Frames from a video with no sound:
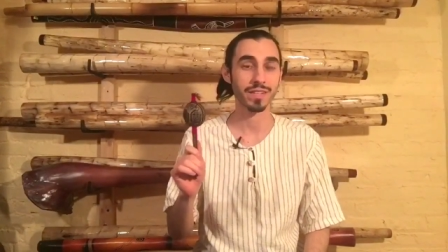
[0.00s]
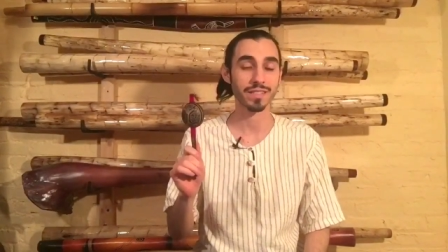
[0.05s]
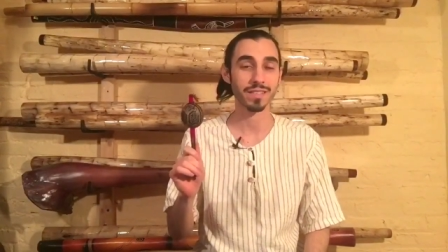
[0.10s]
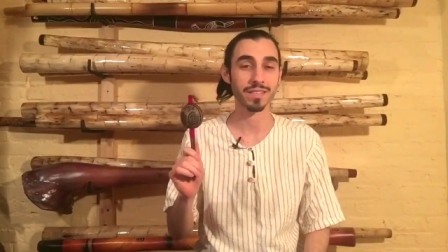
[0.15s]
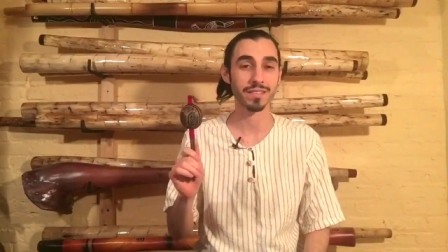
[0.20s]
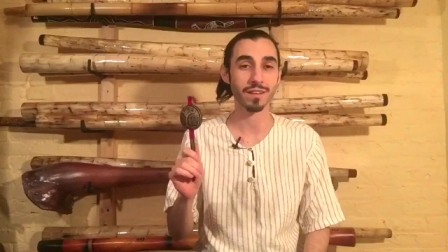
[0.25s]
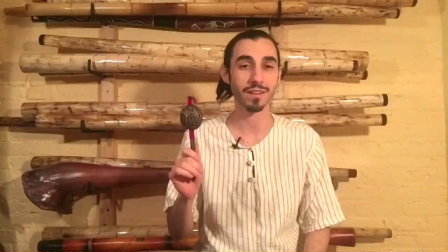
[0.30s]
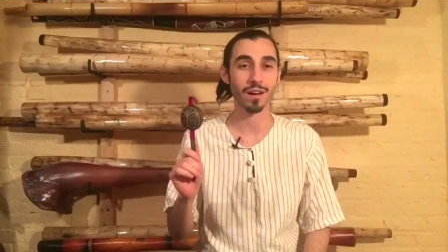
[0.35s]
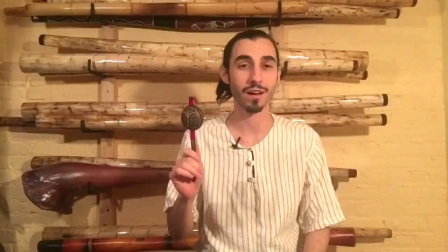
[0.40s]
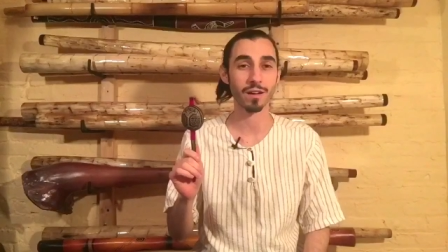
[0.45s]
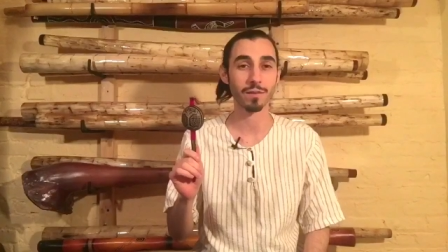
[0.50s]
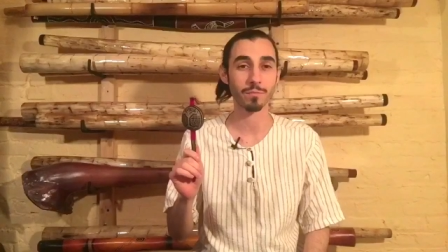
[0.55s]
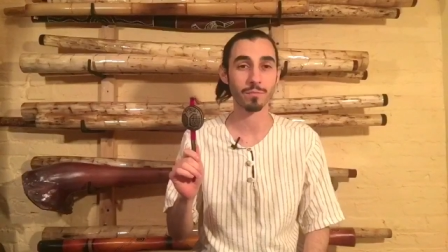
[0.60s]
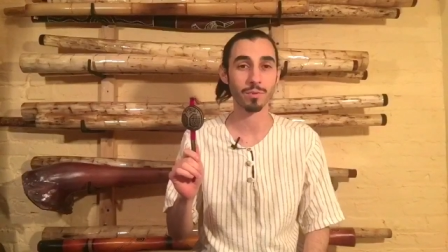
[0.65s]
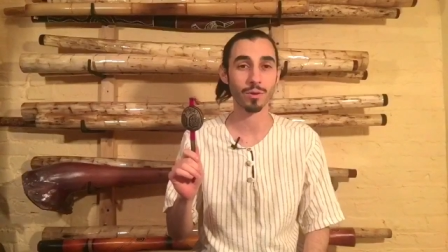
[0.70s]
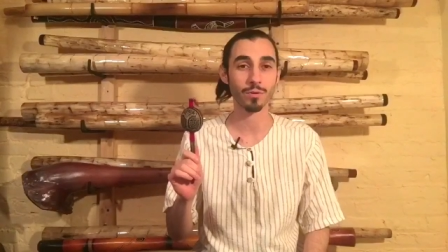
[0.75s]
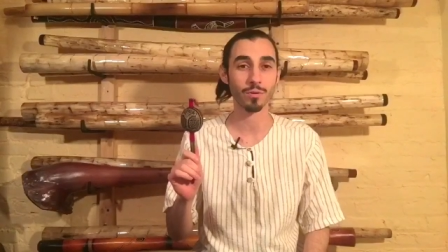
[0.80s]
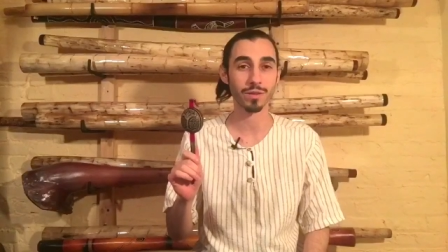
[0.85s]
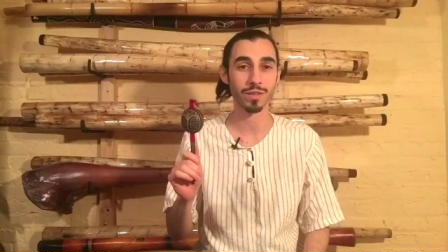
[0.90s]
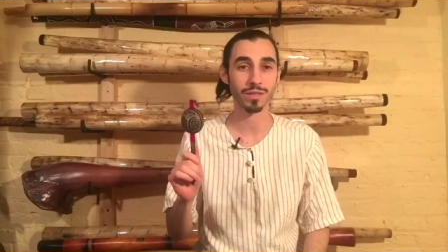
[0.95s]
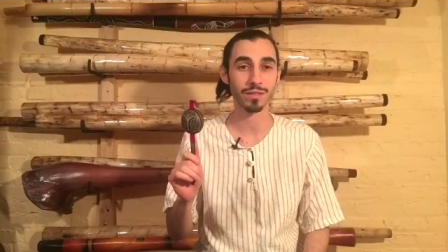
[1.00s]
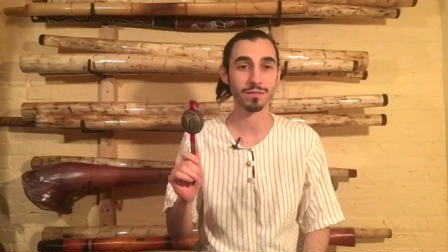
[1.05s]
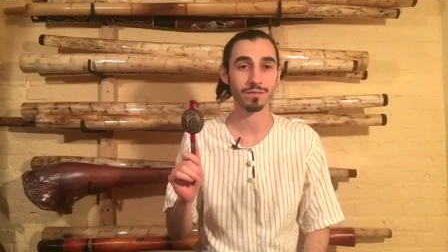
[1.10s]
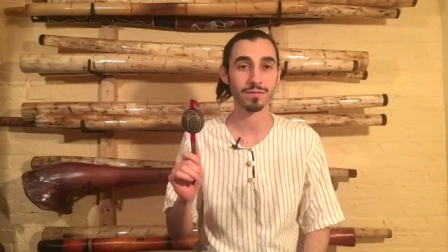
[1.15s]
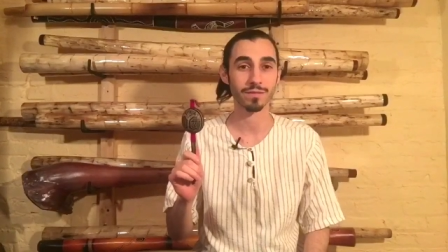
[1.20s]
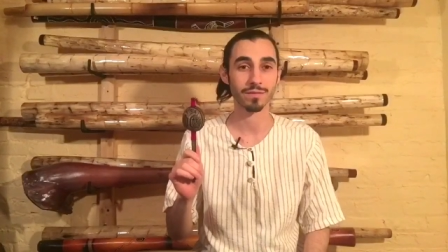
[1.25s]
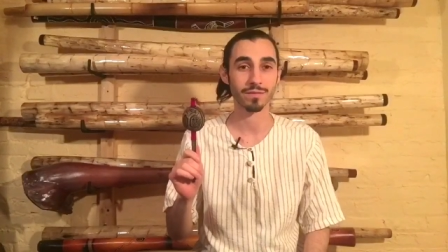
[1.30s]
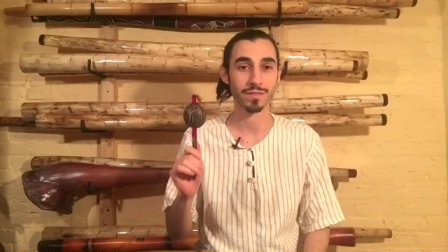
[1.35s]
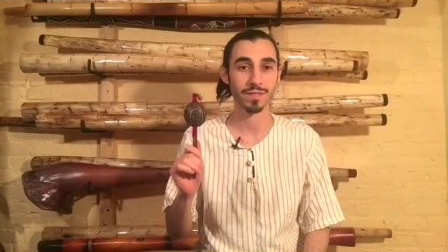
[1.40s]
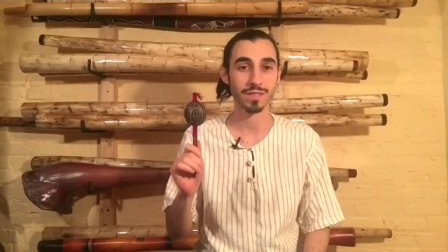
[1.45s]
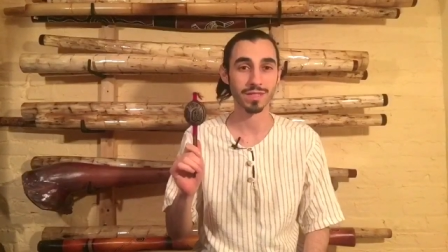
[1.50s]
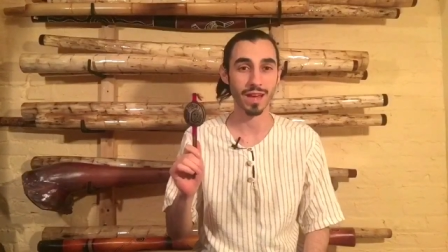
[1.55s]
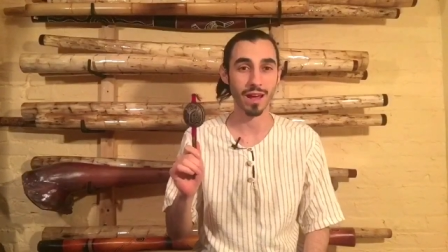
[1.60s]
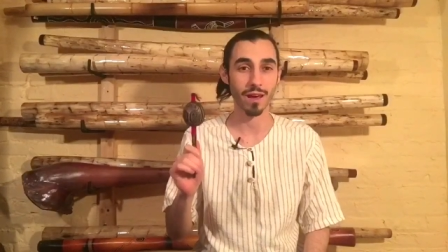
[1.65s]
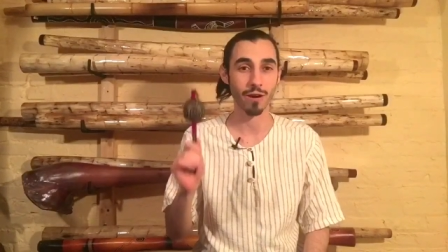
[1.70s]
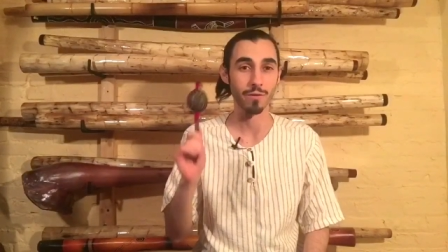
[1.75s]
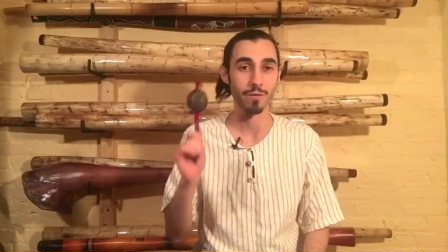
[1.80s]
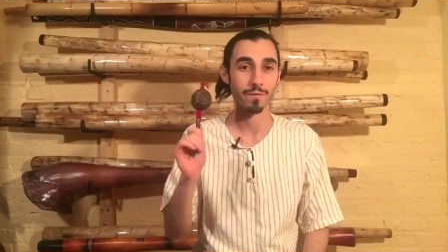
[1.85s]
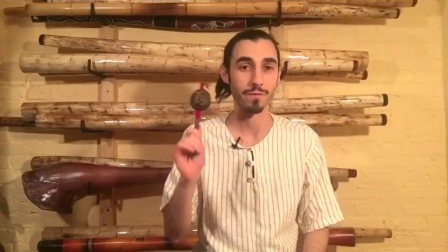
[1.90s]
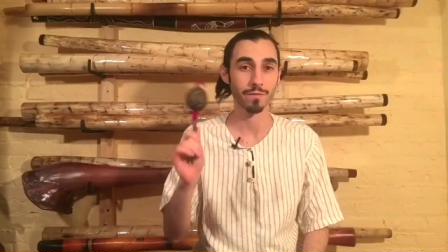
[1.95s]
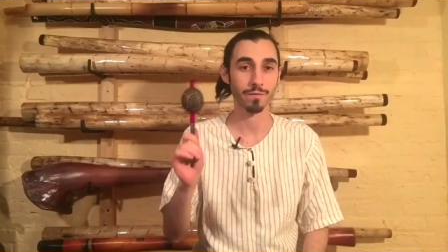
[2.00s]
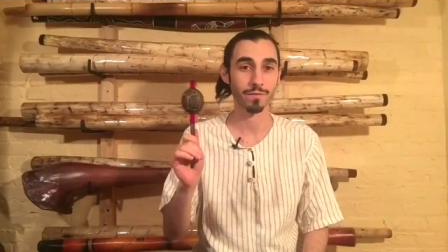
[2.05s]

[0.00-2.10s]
this unbroken sound.